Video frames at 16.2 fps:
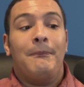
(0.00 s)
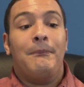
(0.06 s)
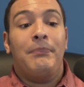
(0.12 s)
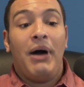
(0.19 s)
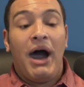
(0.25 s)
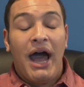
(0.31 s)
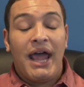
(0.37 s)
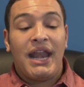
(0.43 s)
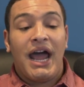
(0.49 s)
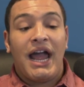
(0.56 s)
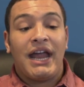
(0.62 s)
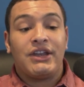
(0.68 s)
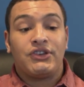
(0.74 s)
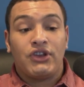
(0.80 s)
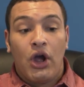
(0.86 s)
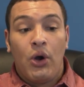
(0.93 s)
but I
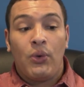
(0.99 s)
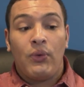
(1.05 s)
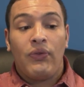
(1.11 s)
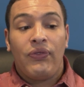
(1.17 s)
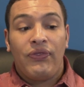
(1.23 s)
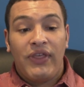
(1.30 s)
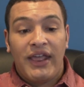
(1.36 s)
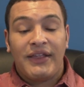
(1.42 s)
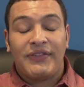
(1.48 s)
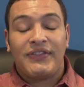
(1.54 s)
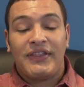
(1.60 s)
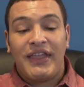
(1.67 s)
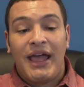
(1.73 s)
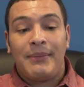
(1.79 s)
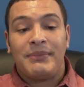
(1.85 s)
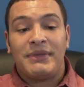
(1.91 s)
don't think
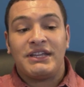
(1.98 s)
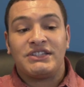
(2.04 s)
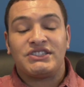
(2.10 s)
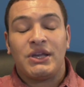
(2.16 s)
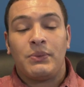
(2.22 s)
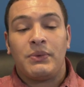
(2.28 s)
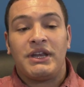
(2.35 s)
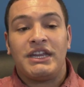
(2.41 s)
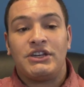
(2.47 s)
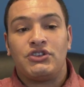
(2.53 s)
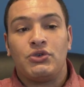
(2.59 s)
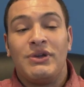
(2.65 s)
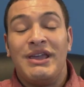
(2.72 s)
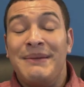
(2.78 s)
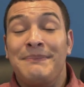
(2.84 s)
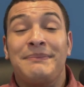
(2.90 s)
that means that we need
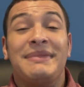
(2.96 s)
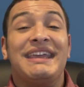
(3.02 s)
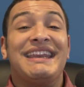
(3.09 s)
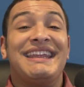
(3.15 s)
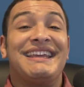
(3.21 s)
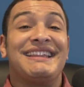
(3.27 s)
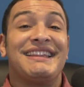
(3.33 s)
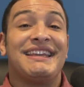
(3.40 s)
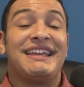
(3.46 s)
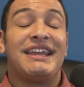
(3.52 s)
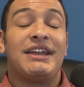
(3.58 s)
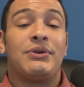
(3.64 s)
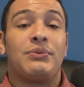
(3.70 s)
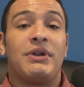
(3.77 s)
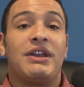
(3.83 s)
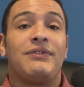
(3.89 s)
to immediately get
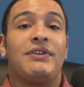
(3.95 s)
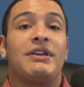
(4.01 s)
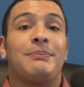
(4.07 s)
rid of it.